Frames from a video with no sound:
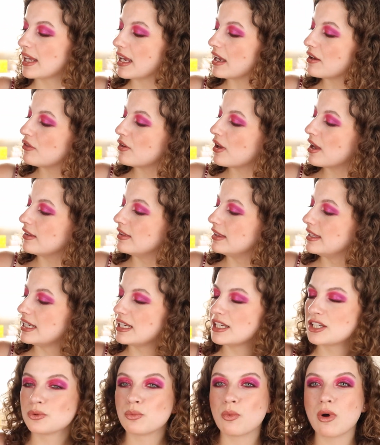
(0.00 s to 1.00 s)
if uh,
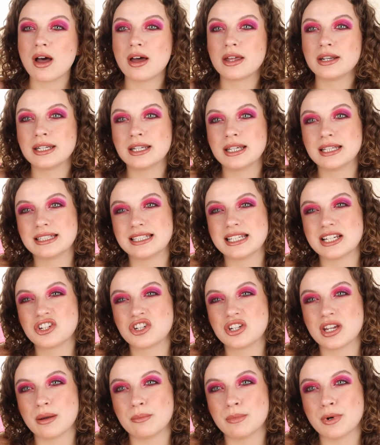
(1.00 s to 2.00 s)
this one, this
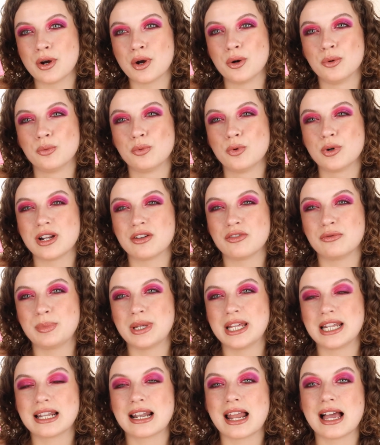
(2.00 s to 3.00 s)
shimmer would have
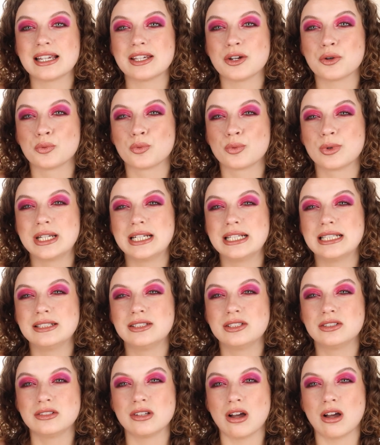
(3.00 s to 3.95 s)
been like a really